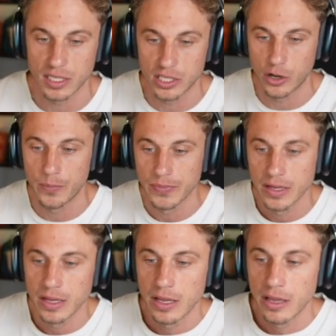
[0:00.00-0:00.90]
So
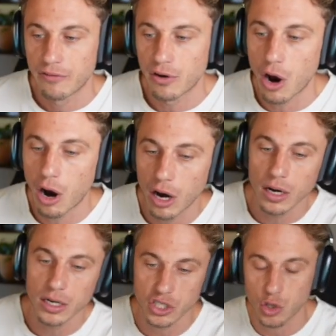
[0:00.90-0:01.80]
for
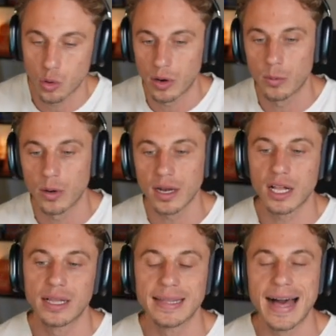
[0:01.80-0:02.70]
our scoring, we're going to
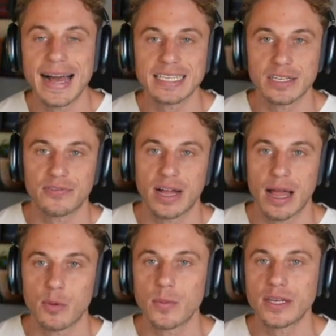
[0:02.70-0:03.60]

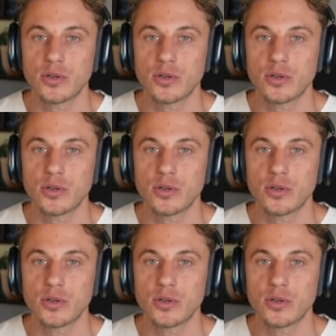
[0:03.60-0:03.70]
classify. What we do